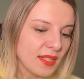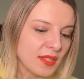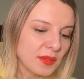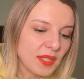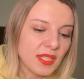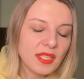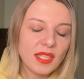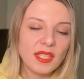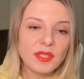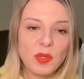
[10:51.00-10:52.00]
So this
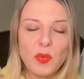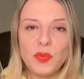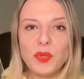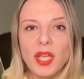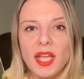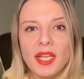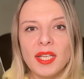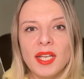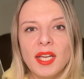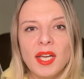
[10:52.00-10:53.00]
is awful
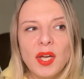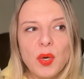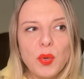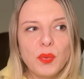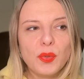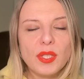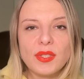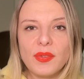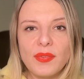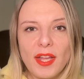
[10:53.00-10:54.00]
and awful is
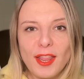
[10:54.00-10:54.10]
the fact